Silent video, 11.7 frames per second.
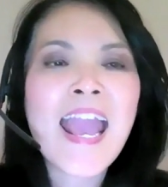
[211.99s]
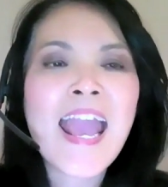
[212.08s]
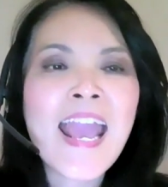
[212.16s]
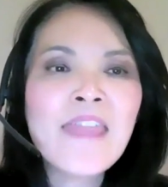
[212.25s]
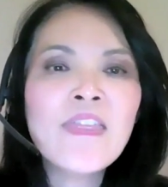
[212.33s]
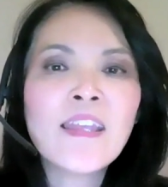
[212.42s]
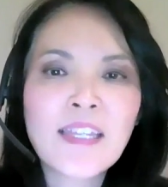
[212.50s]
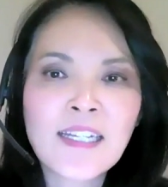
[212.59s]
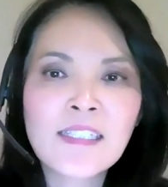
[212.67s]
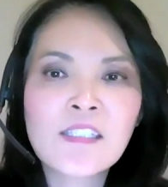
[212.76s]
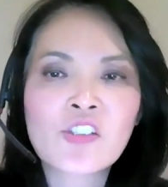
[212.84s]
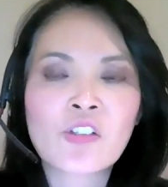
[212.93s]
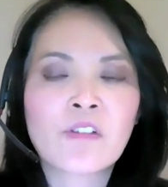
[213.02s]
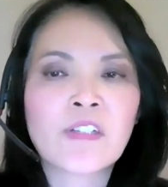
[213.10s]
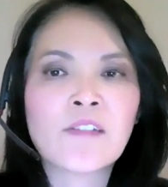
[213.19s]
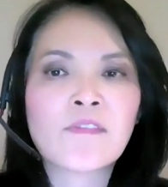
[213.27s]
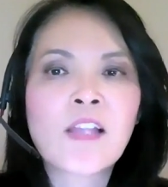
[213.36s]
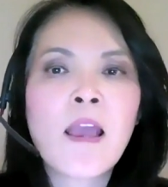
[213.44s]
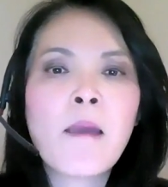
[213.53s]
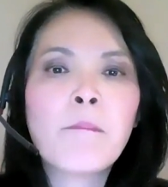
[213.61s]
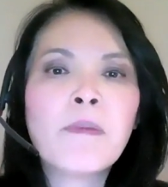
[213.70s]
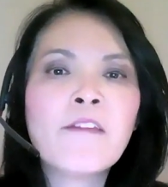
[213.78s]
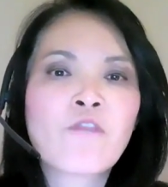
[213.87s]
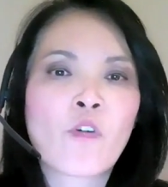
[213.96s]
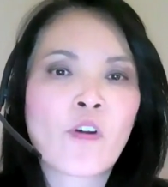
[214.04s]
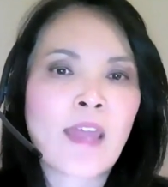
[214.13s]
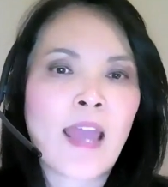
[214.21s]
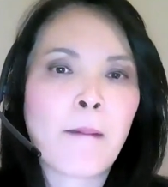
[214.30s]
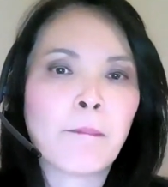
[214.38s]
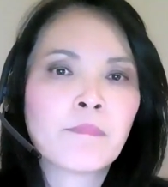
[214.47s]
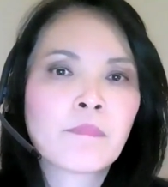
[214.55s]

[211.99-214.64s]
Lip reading: and the Conservatives before them?